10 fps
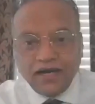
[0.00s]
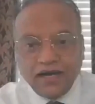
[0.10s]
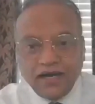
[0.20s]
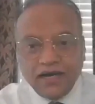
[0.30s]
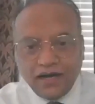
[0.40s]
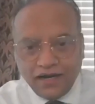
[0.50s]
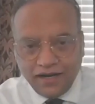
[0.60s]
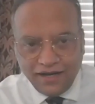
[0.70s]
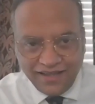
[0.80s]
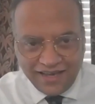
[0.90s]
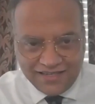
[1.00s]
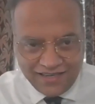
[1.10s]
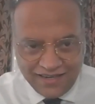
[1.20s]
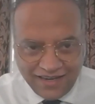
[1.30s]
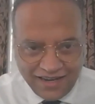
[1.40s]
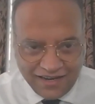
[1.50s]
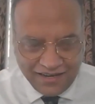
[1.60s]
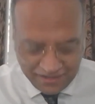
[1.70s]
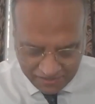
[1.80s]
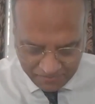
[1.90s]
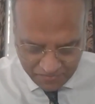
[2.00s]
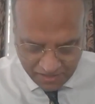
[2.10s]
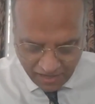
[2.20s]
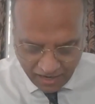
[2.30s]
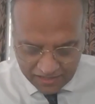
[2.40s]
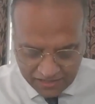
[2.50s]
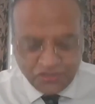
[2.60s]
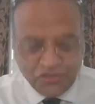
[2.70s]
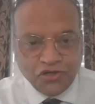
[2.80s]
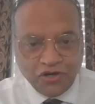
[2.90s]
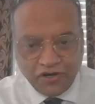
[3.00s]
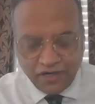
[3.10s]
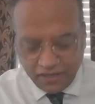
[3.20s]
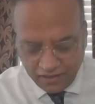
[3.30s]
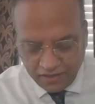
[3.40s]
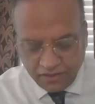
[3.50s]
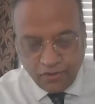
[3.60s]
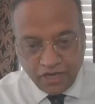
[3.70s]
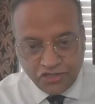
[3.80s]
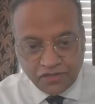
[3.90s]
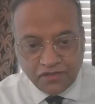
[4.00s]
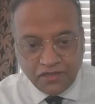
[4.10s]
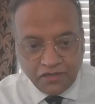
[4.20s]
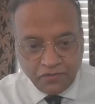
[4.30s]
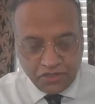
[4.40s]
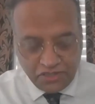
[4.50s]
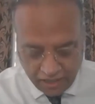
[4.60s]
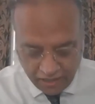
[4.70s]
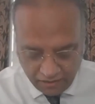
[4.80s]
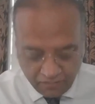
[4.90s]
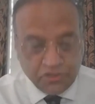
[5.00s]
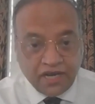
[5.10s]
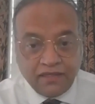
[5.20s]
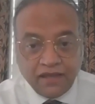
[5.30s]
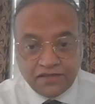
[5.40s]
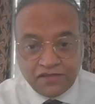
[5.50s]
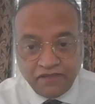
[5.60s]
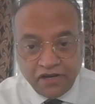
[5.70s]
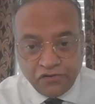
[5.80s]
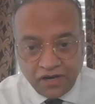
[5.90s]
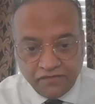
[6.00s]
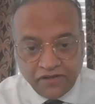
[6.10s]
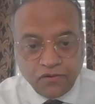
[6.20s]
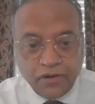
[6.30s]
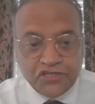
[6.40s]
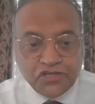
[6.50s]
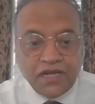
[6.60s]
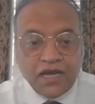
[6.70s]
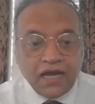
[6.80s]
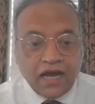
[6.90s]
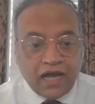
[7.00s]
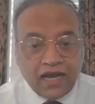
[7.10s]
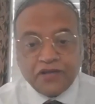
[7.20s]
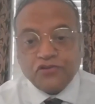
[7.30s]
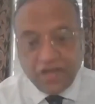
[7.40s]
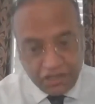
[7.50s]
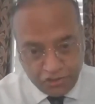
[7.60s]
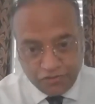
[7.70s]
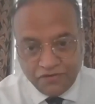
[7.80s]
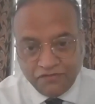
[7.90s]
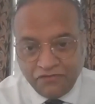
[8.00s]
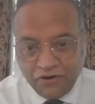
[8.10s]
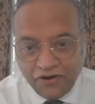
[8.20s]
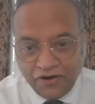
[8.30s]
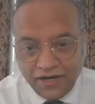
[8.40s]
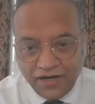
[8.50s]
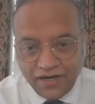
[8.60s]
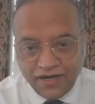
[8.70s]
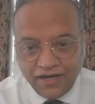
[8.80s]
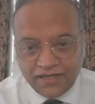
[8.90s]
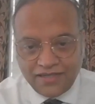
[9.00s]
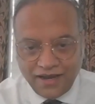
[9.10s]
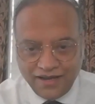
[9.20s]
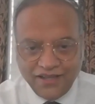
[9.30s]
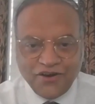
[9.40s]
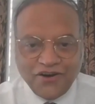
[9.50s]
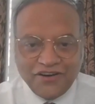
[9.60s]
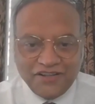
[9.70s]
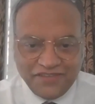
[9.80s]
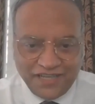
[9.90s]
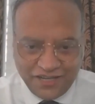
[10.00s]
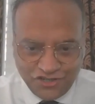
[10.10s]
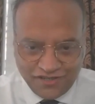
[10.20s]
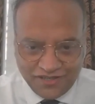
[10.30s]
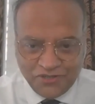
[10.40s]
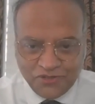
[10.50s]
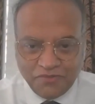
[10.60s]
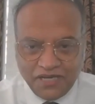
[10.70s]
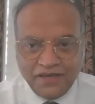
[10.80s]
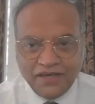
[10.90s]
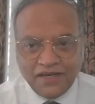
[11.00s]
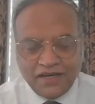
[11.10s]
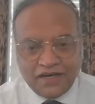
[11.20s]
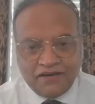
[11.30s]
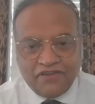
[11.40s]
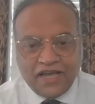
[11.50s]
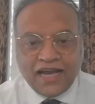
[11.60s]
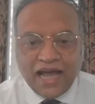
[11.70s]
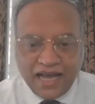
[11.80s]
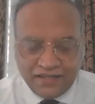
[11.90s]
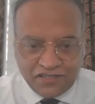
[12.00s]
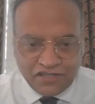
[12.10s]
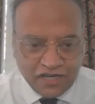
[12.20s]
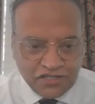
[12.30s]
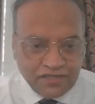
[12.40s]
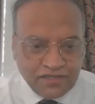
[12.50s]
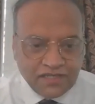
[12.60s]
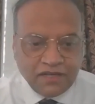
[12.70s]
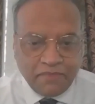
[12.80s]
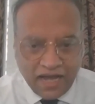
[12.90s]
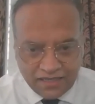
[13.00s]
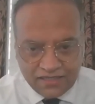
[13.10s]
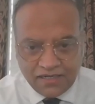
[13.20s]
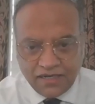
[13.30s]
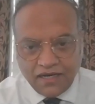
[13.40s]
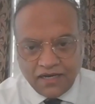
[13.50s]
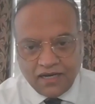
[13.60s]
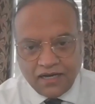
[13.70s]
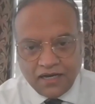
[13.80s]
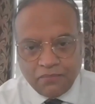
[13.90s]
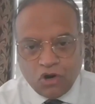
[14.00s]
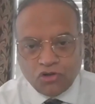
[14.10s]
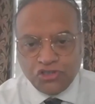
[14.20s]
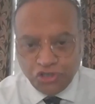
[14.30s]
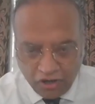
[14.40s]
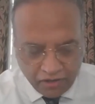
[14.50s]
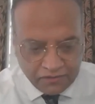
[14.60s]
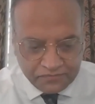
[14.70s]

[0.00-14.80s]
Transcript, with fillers: uh, get in and uh, answer to your uh, question which i which i think is a very relevant question i'd like to thank you for uh, extending your invitation to me we had had discussions in the past about your